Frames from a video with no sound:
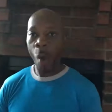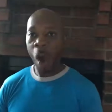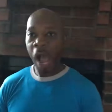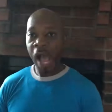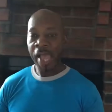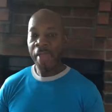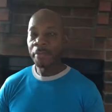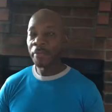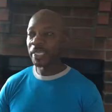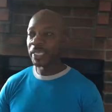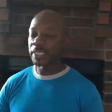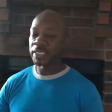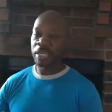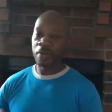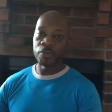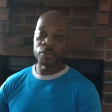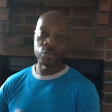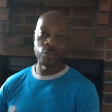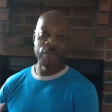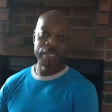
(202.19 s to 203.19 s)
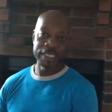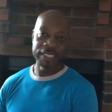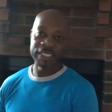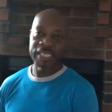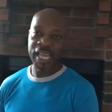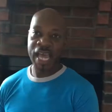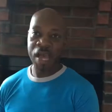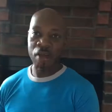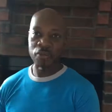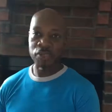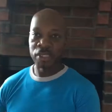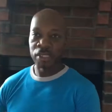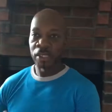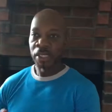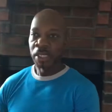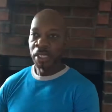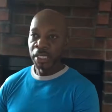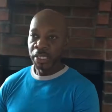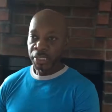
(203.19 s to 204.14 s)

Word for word: Why? Because I was reaching out to,